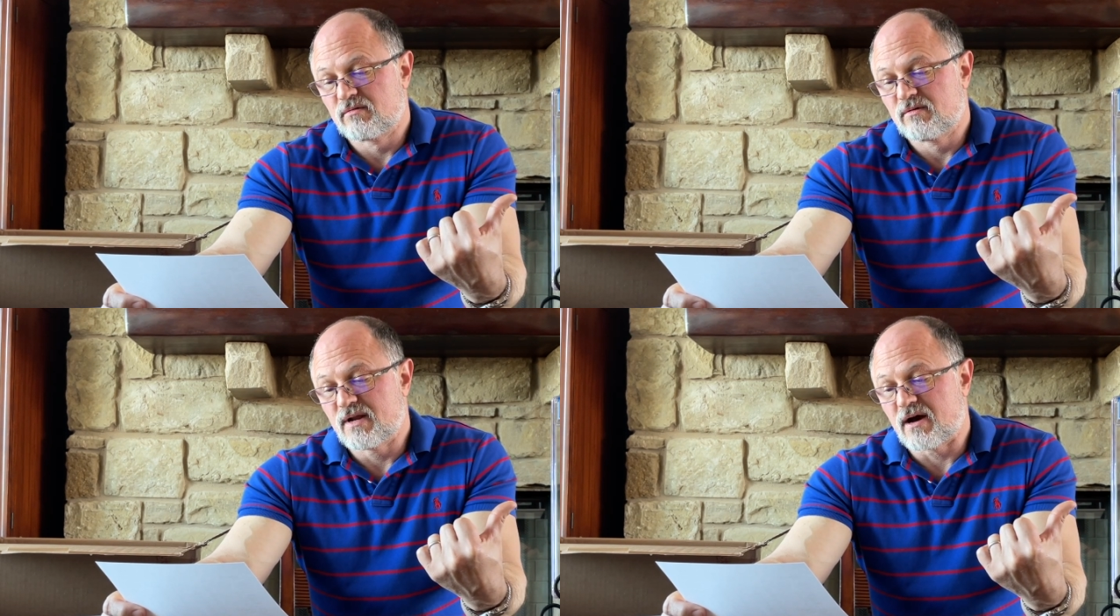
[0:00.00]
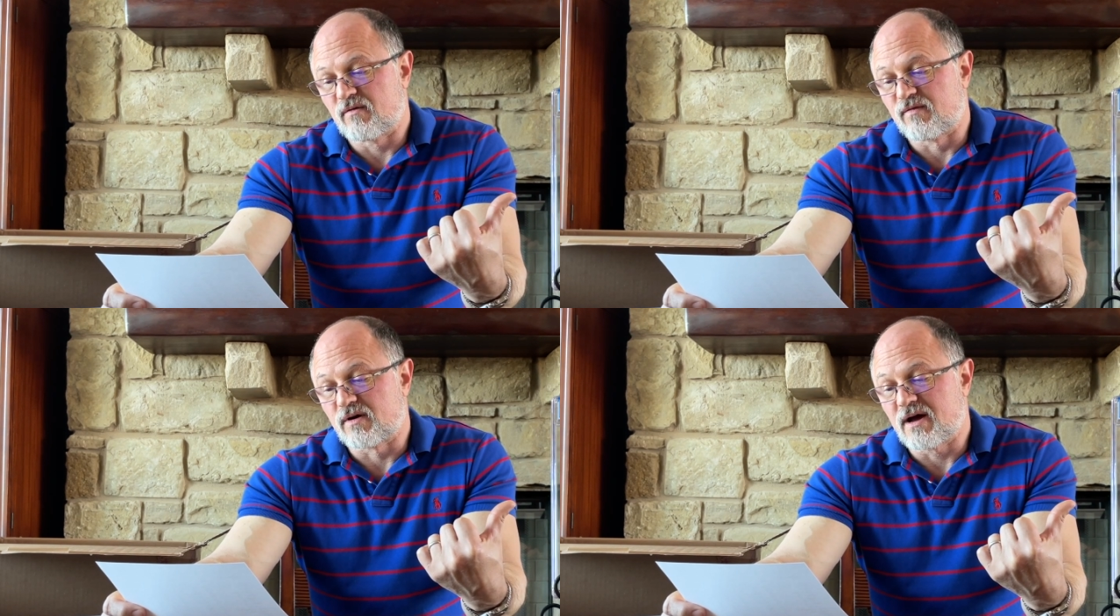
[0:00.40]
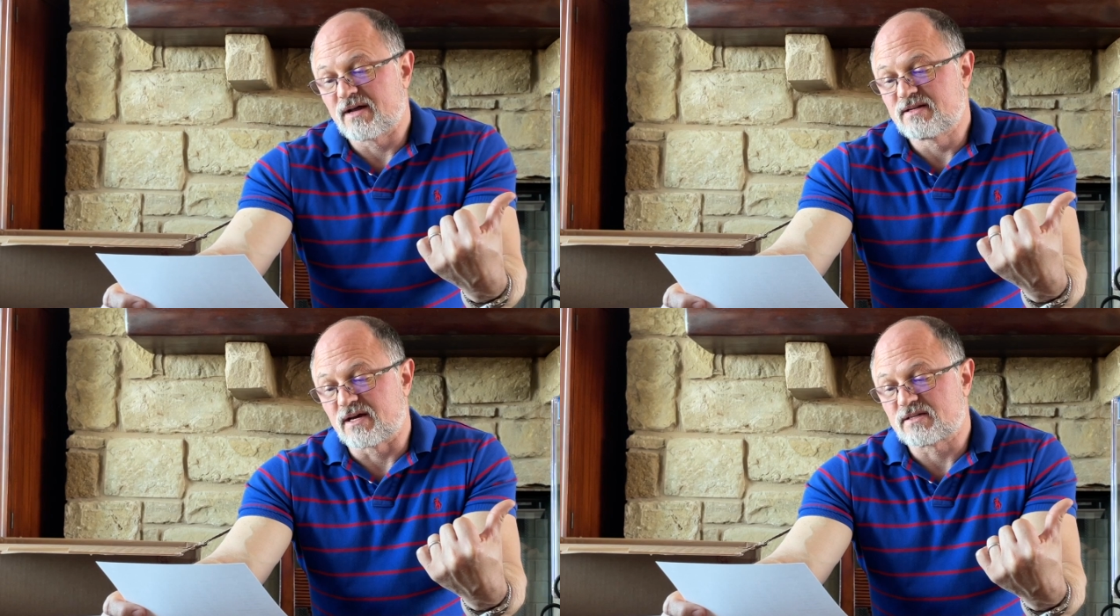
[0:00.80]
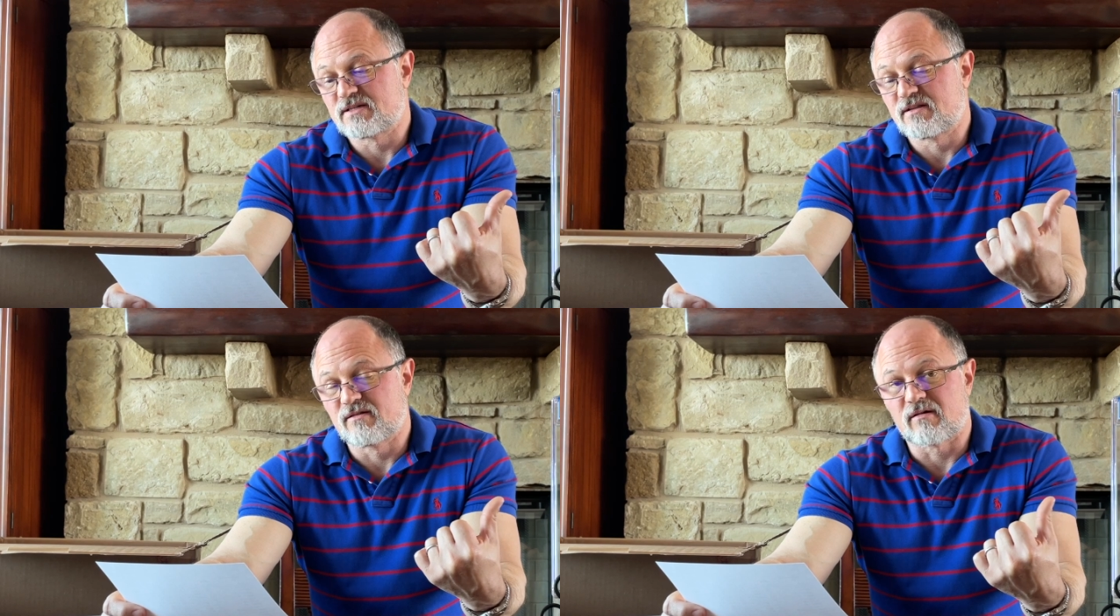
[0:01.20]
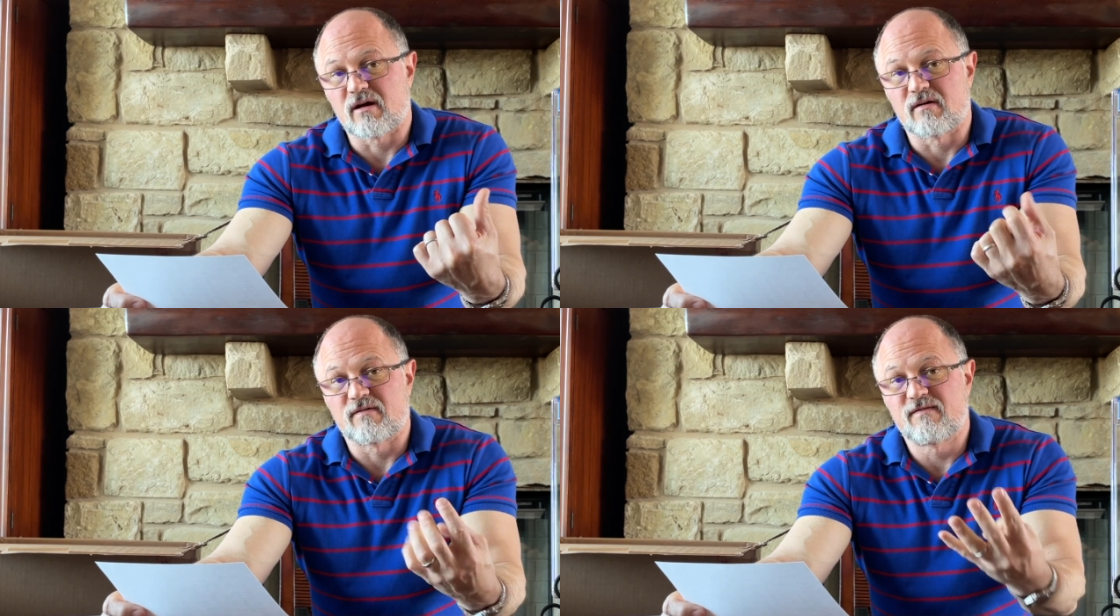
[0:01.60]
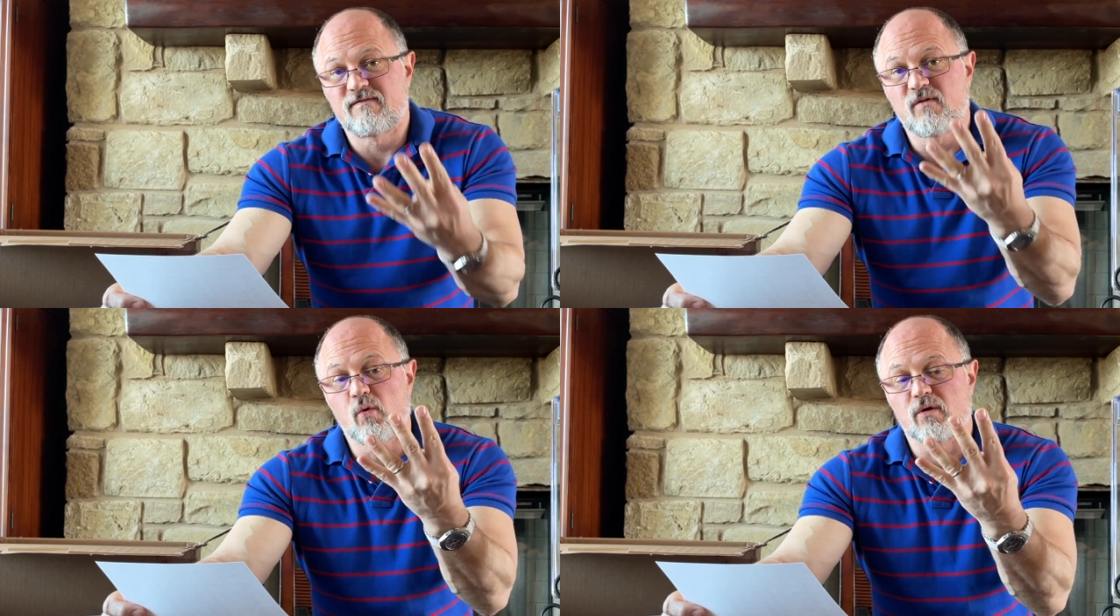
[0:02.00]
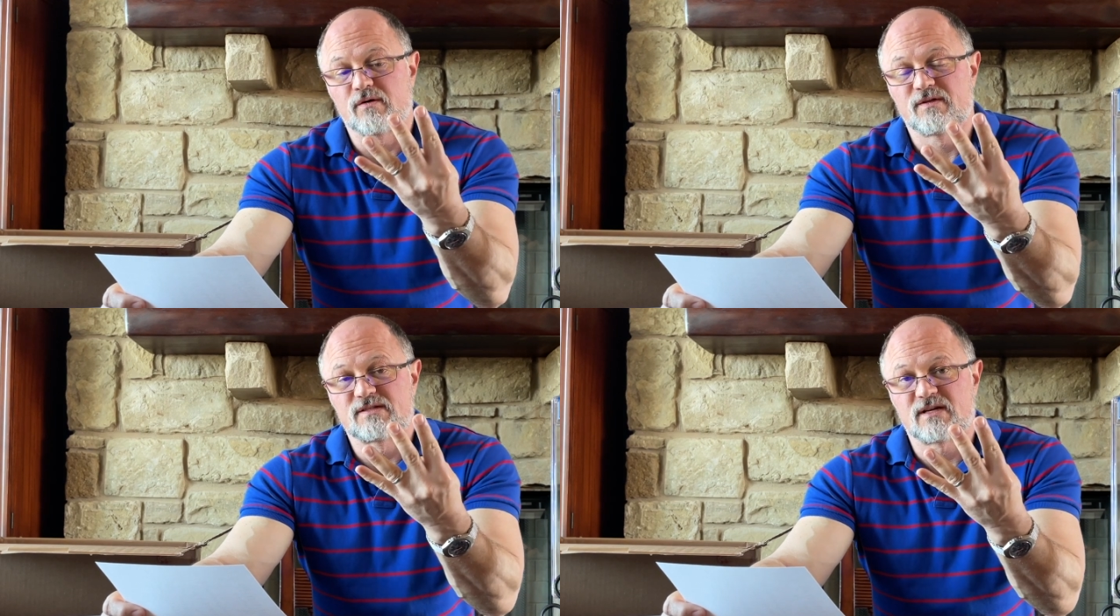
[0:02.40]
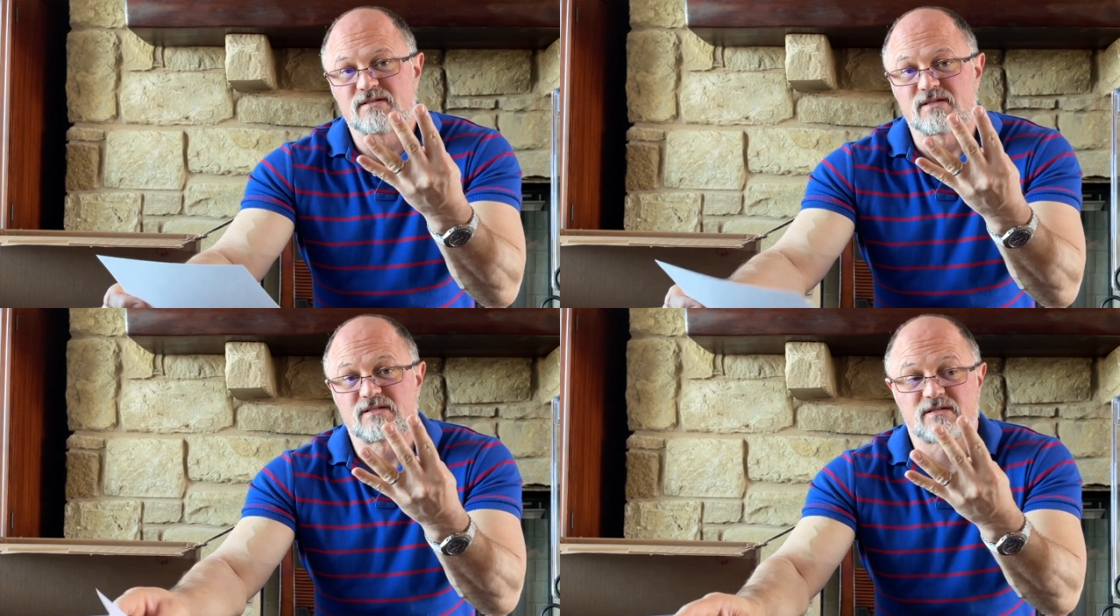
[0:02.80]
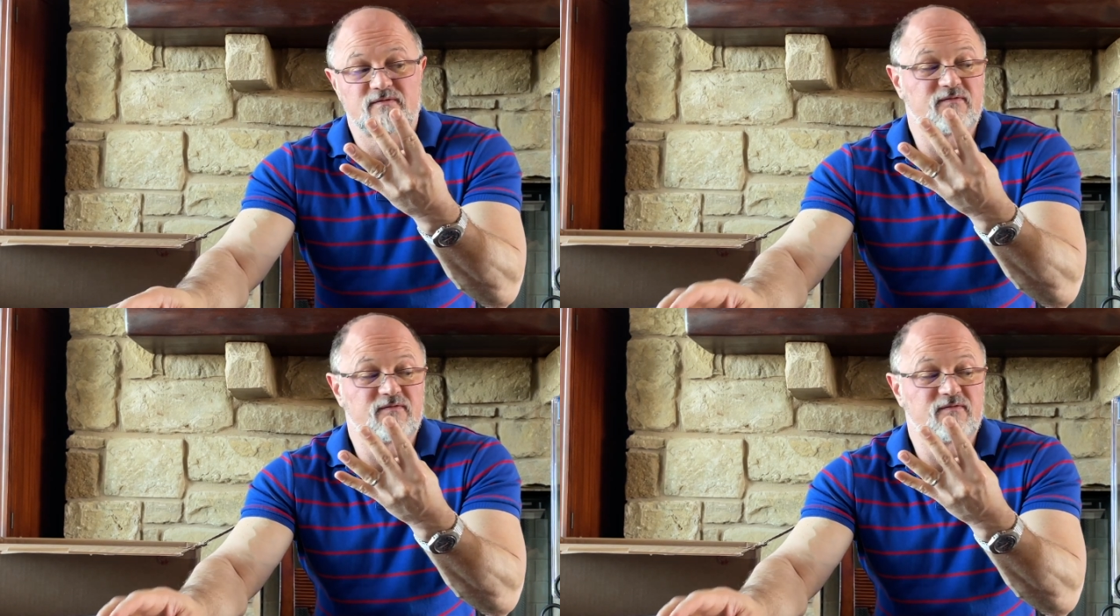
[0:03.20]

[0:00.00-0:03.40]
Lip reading: Now, for context, there are 4 in the census.